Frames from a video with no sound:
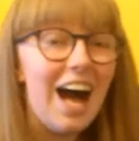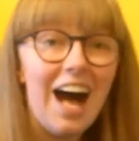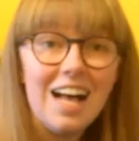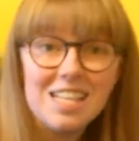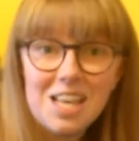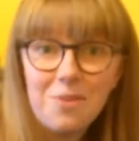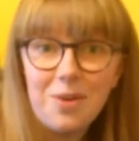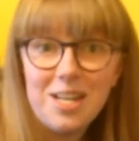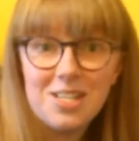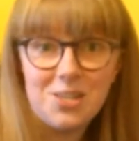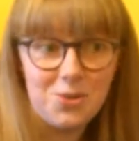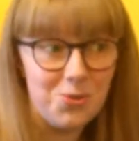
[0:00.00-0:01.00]
As I
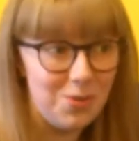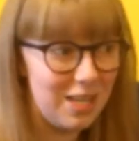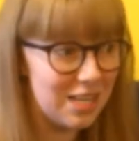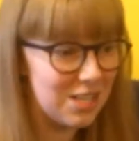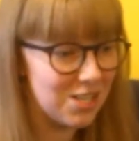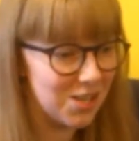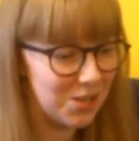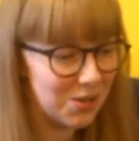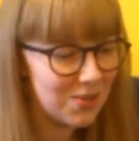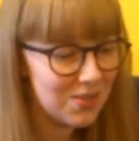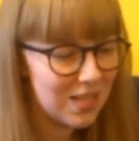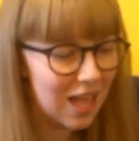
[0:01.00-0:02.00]
went to all 9
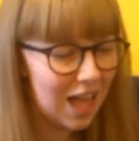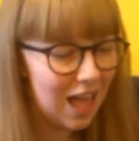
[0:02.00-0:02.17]
shows,